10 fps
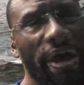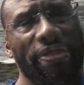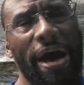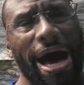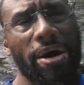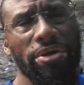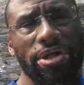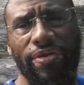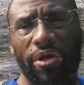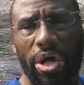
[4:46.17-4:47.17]
that the
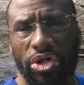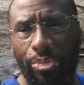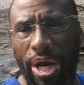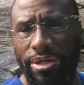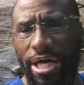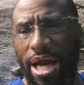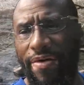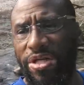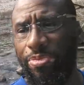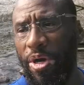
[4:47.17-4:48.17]
houses of Allah subhanahu wa ta'ala
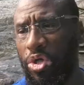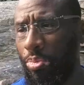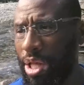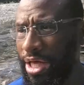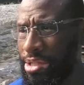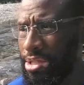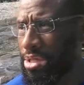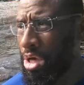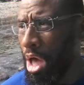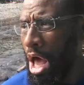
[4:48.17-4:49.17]
have a special place
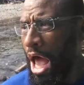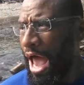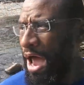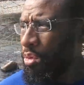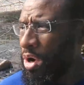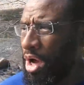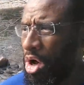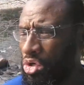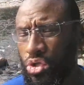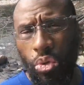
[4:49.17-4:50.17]
and we
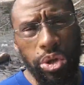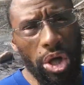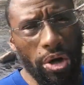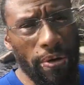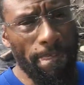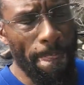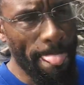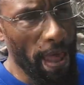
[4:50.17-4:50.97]
also learn